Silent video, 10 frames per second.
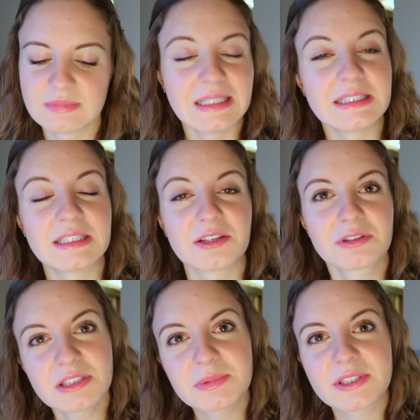didn't sing a
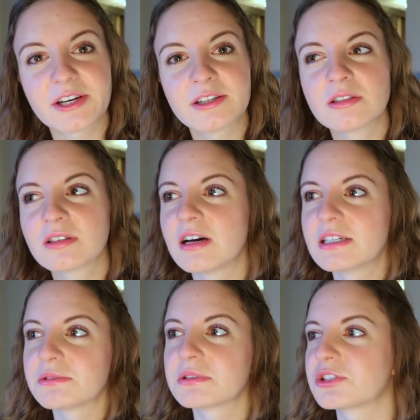Christmas carol
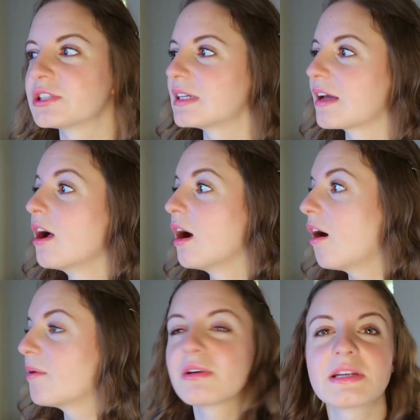because I was just like,
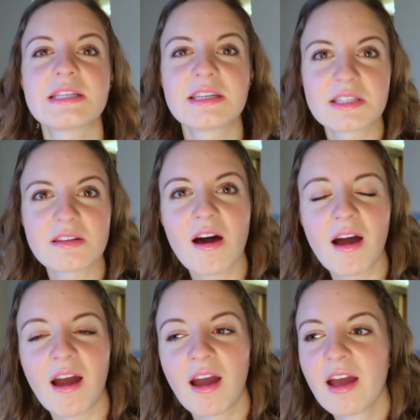oh, I'm gonna sing a
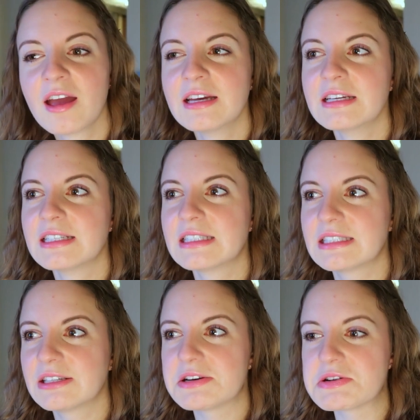song.
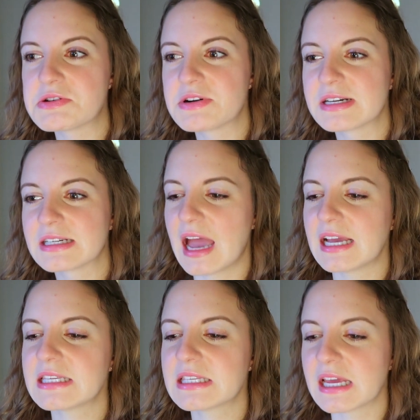So
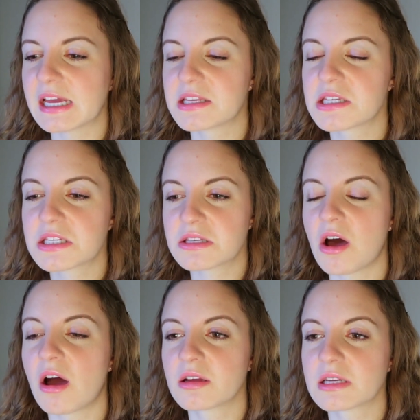I sang this
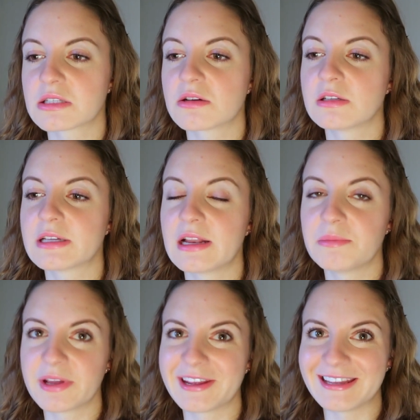song that's called Alle
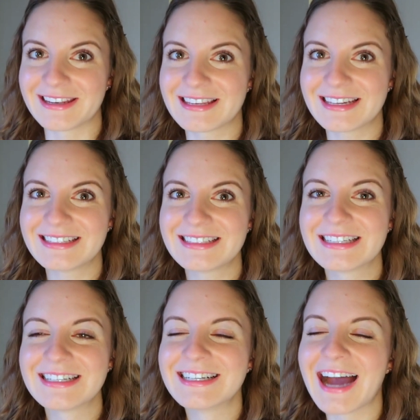meine Entlein.
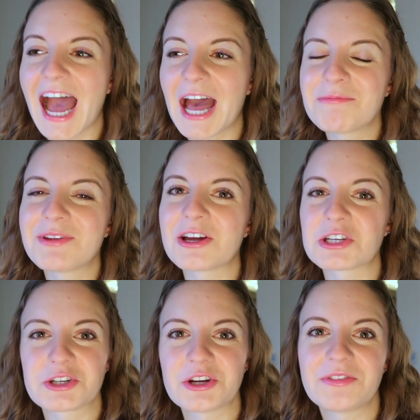I'm not
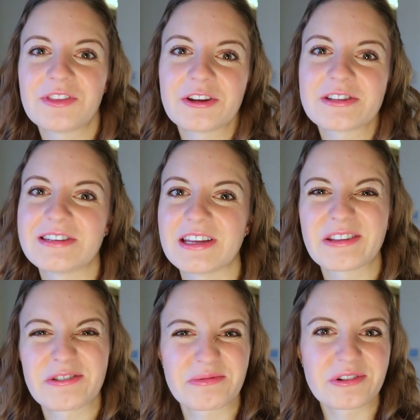sure if there's an
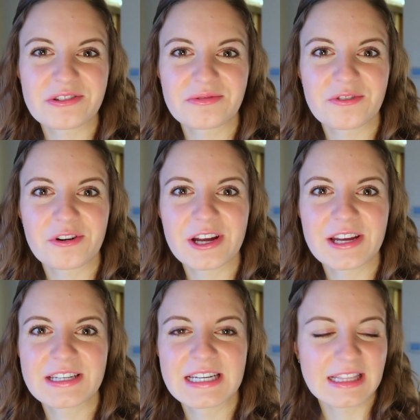English version for
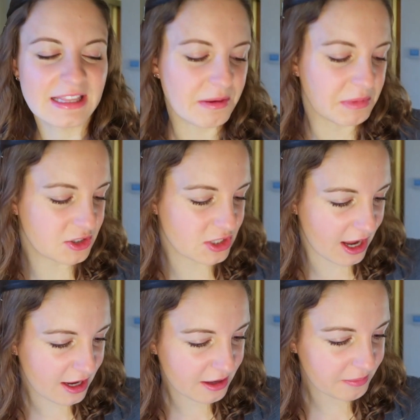it. Let me
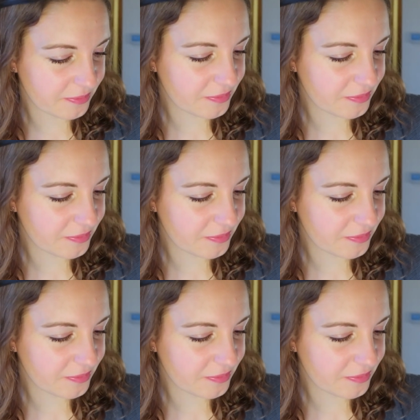check.